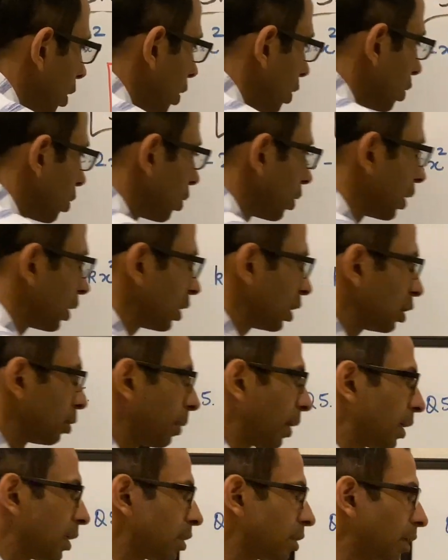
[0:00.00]
So this is
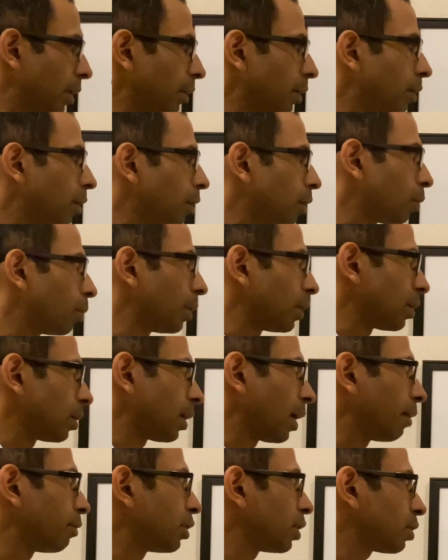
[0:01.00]
my standard equation.
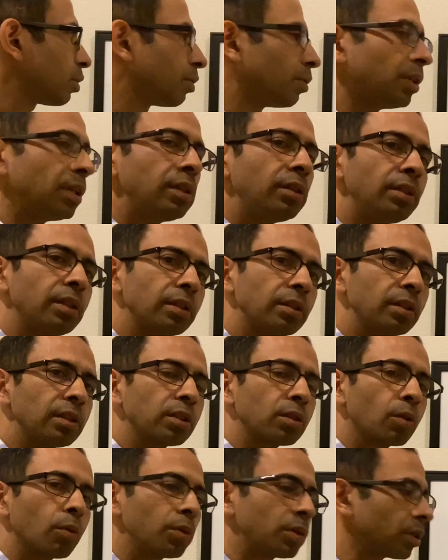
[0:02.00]
I've just rewritten this
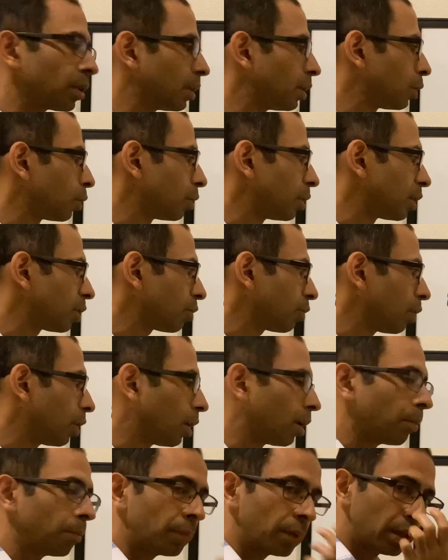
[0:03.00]
question into this
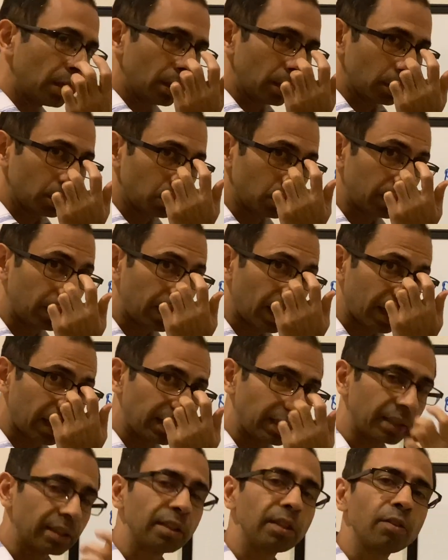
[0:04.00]
form so that I can
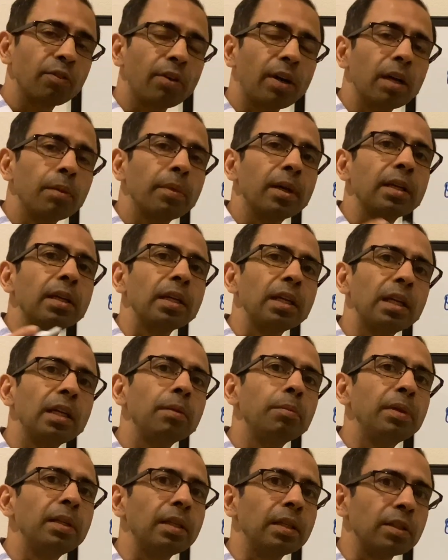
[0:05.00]
identify my A,
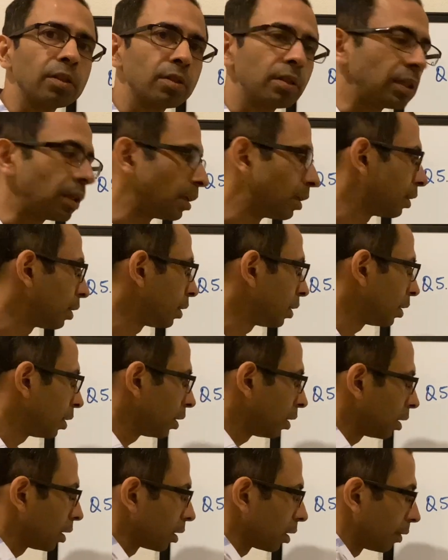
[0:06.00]
B and C.
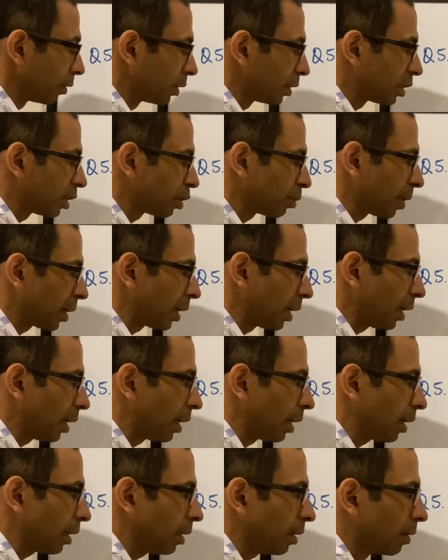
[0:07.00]
Now this is my
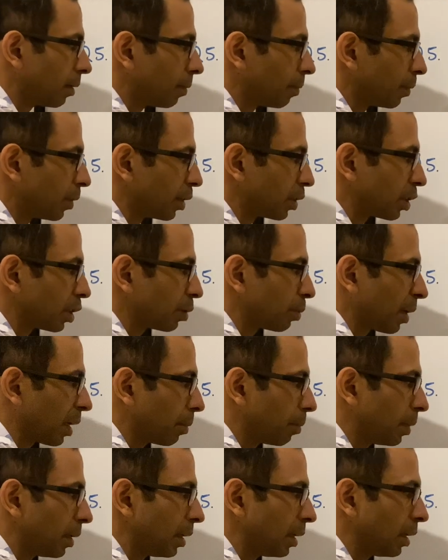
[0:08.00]
A, this is my
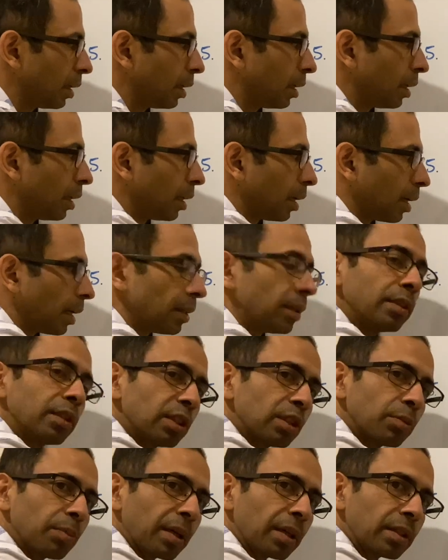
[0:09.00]
B and this
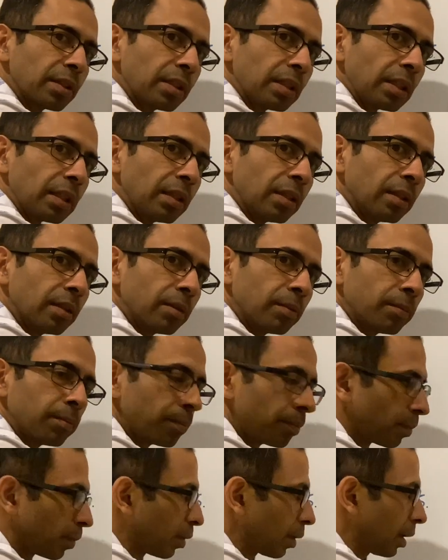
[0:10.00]
is my C,
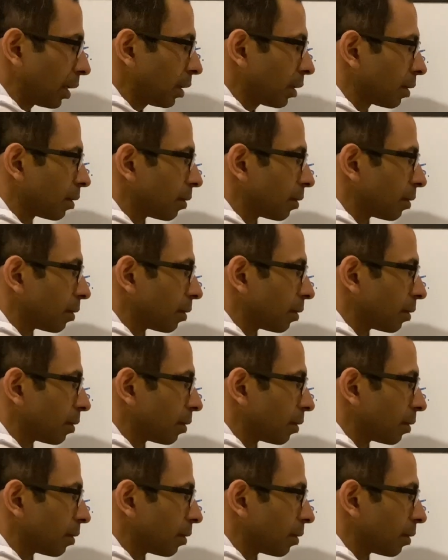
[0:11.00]
right?